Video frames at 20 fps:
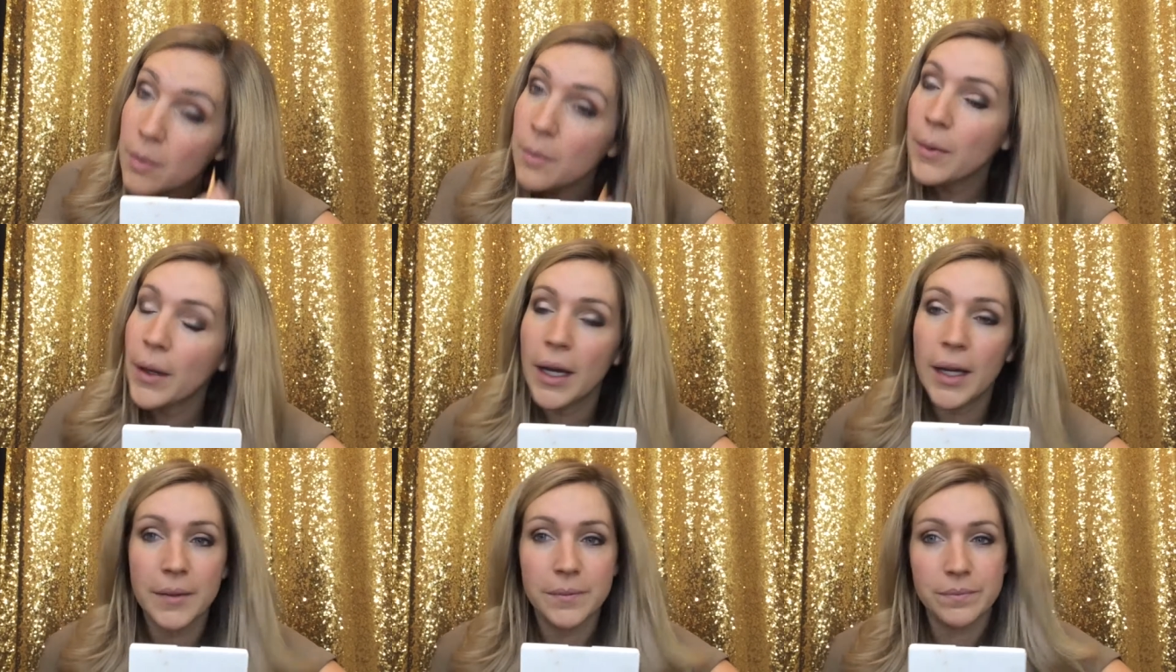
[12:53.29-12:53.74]

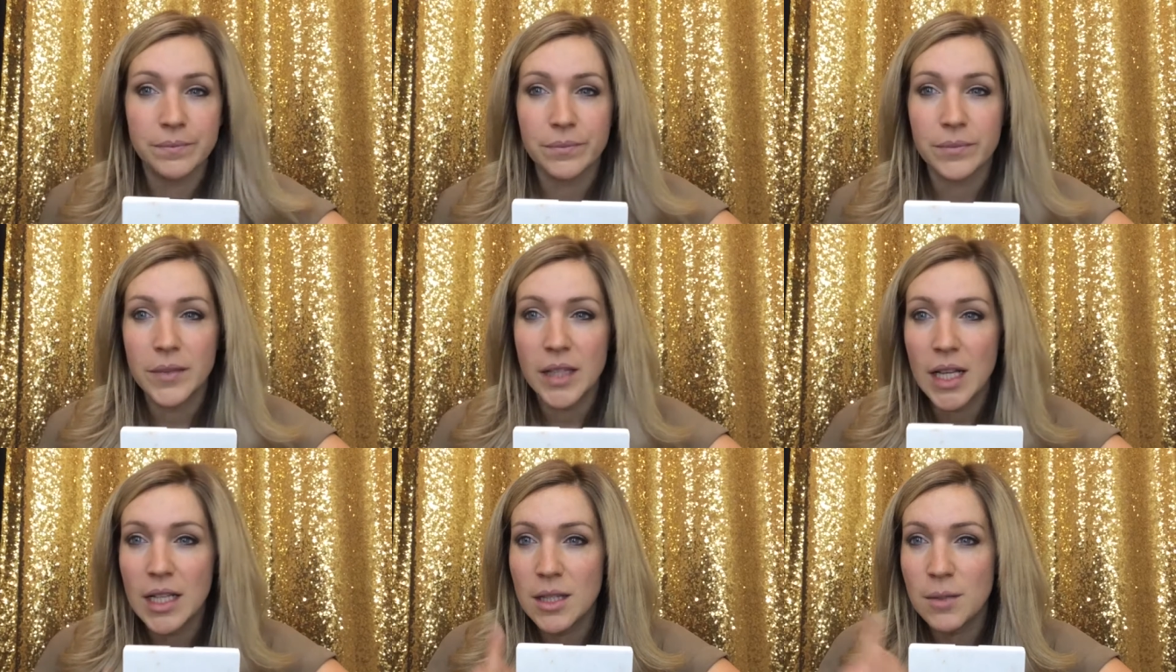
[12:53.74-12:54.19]
But
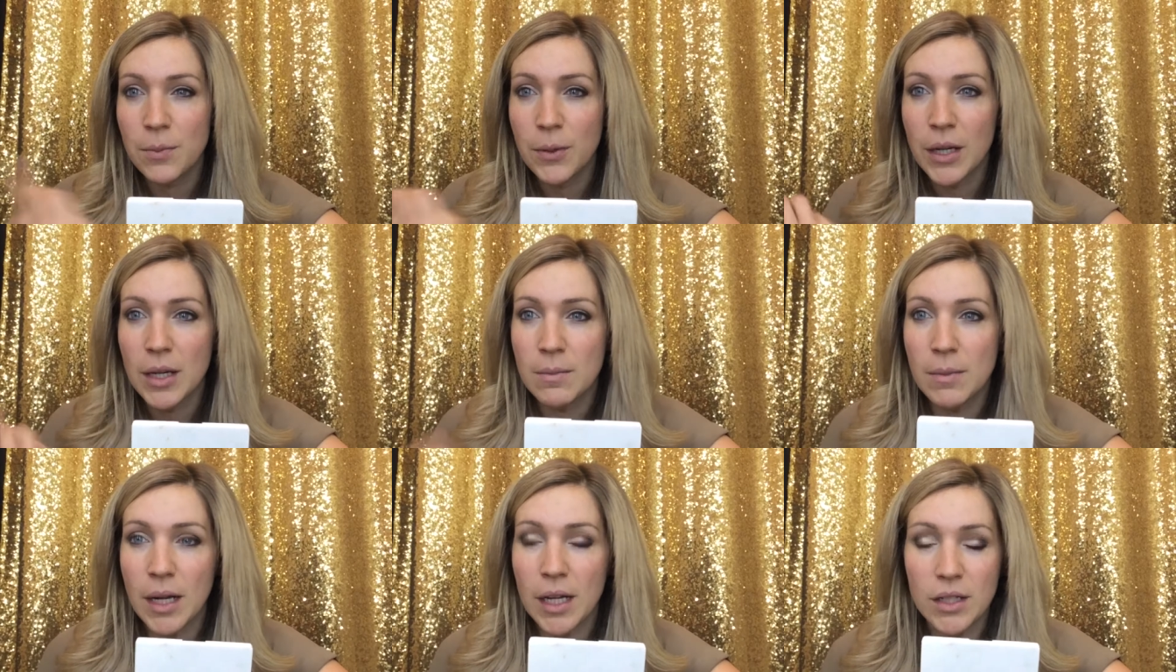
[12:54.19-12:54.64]
that's
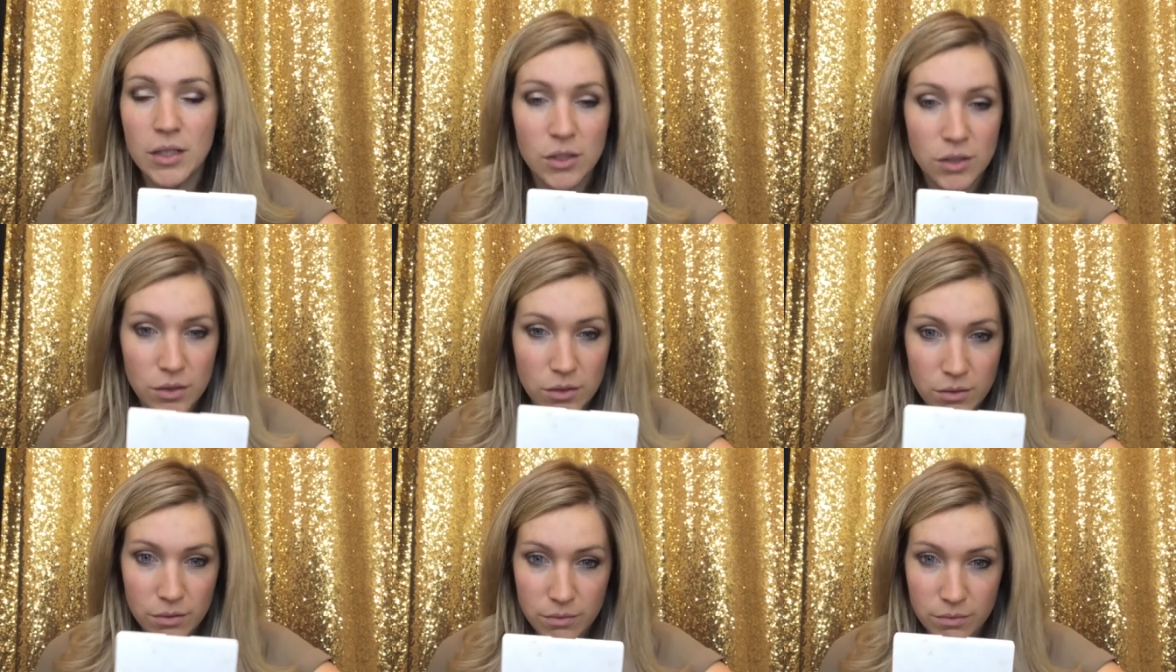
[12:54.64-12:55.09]
pretty
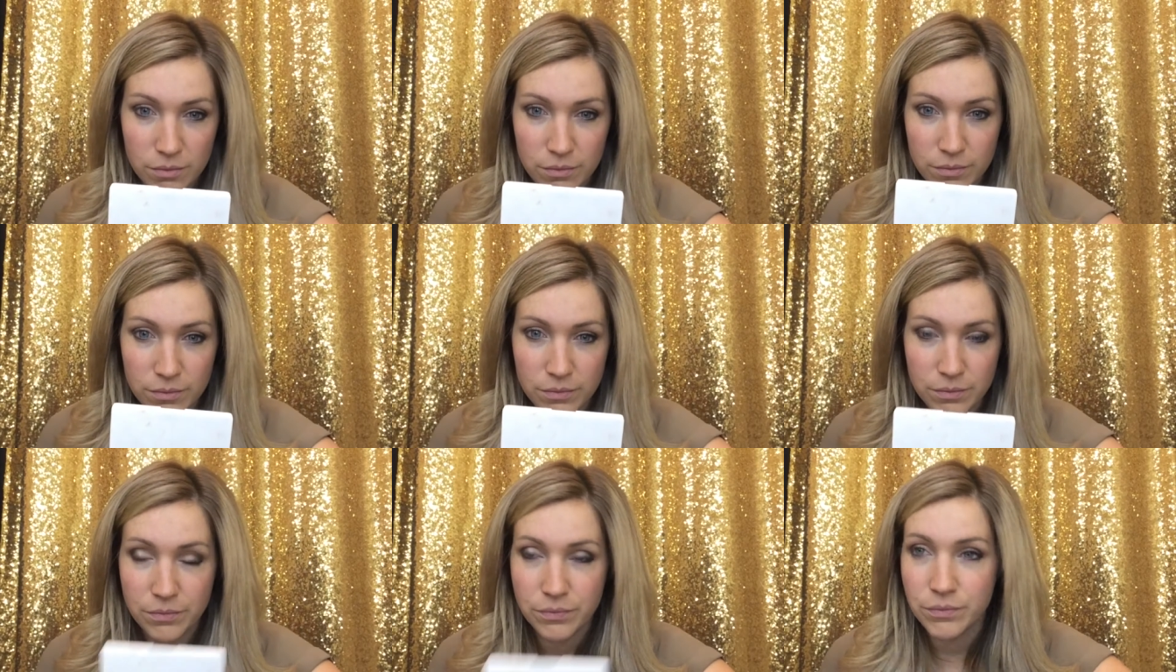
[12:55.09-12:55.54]
much,
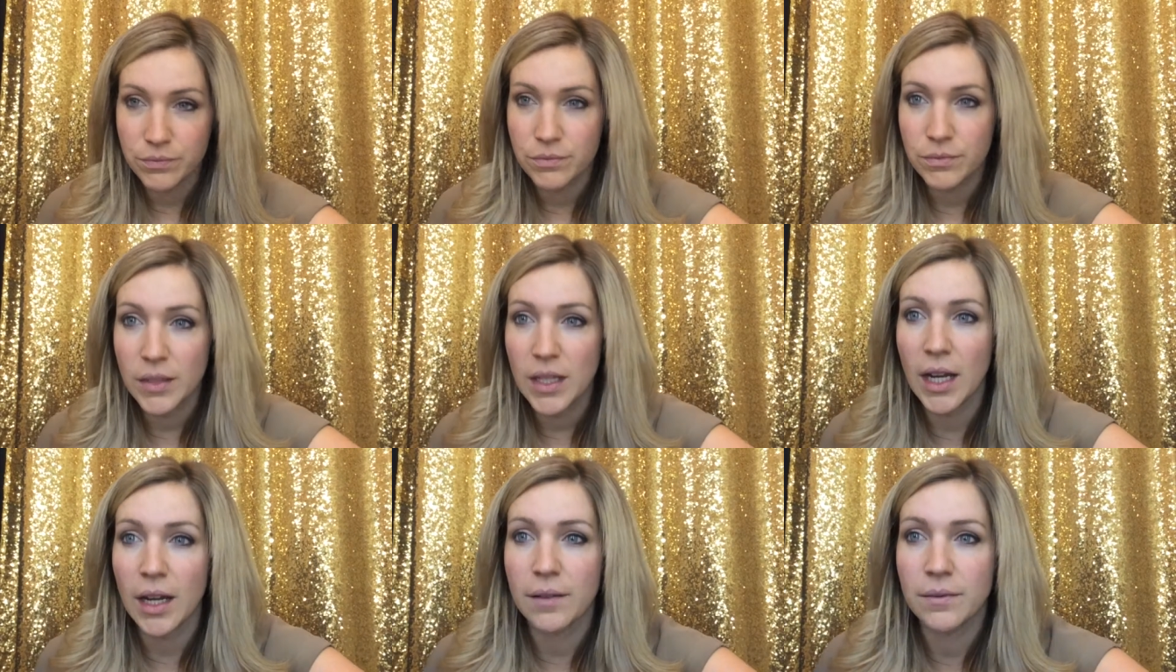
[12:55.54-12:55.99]

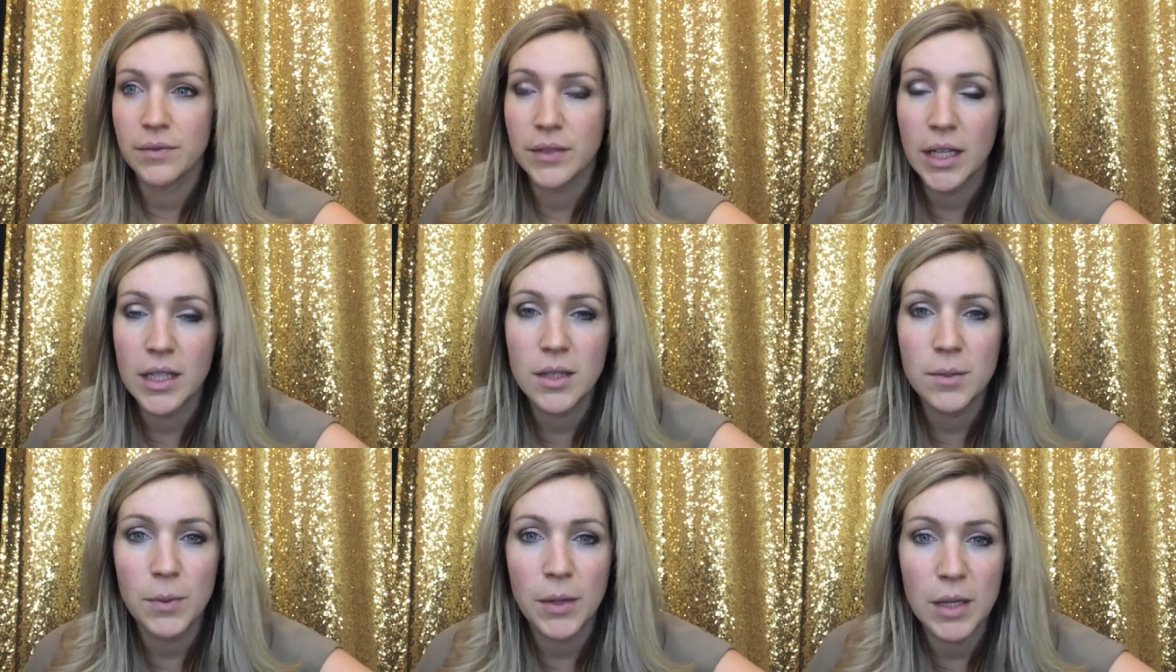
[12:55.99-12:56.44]
yeah,
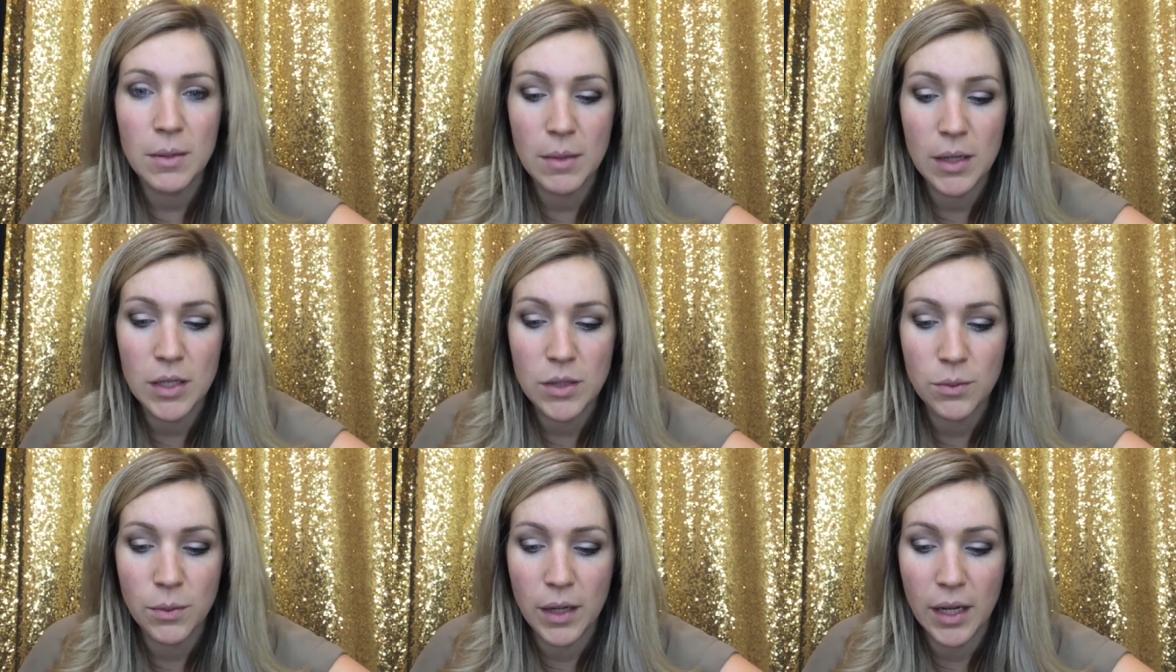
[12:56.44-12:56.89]
that's pretty
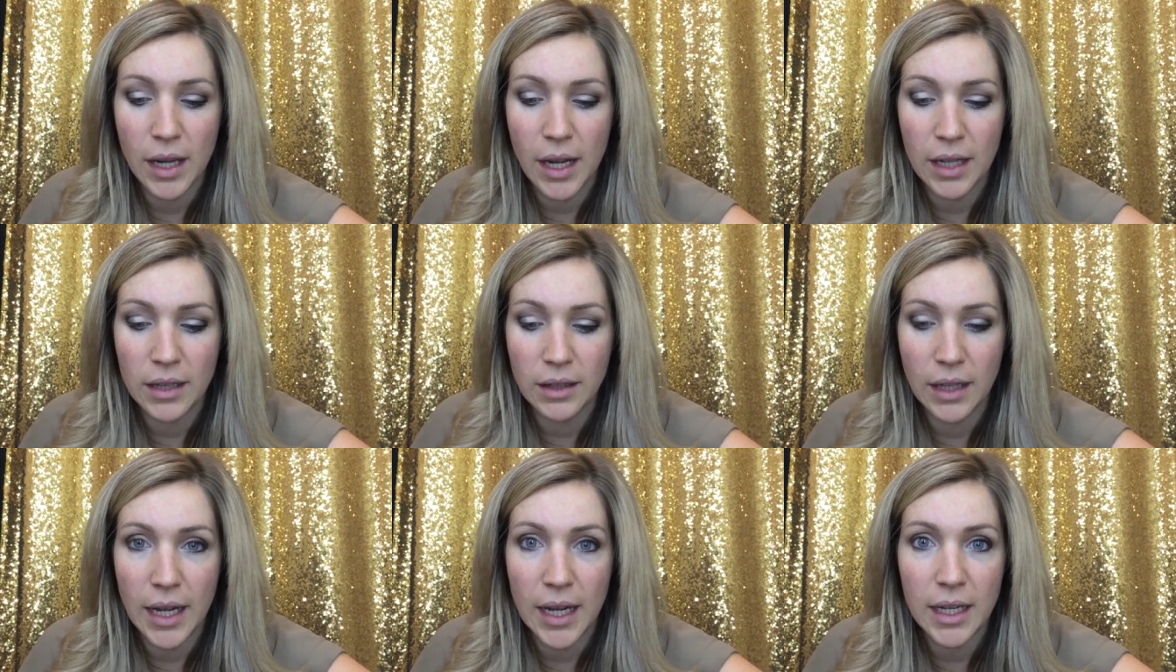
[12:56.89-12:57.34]
much what
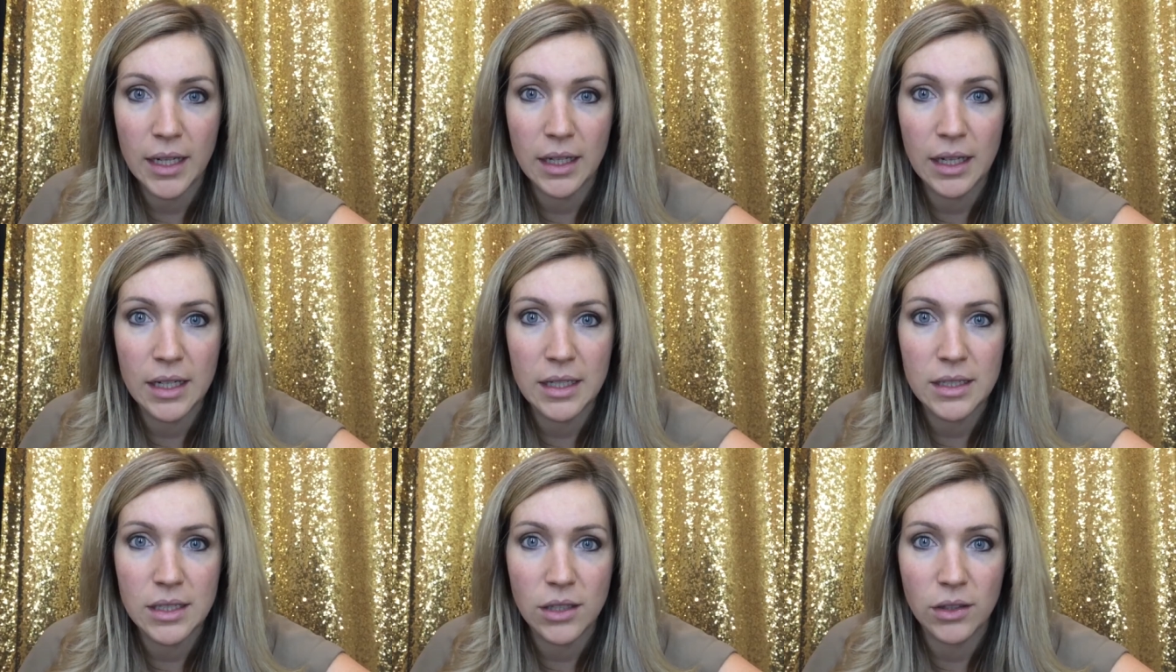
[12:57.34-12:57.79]
I like
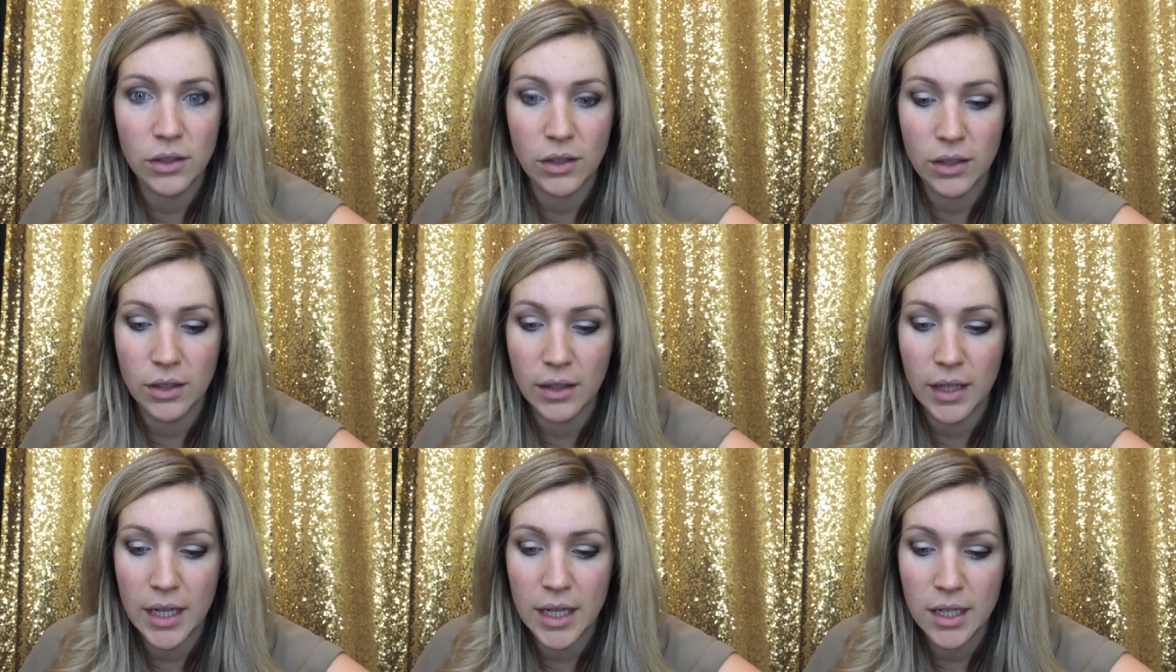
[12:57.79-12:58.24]
it to
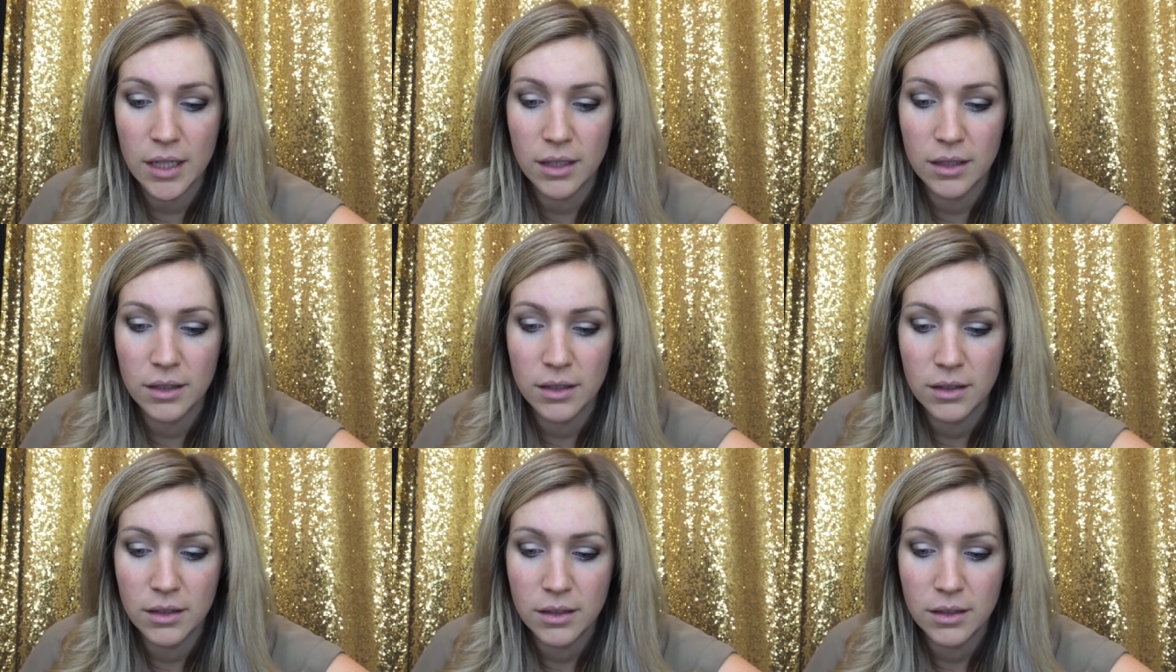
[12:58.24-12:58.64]
look like.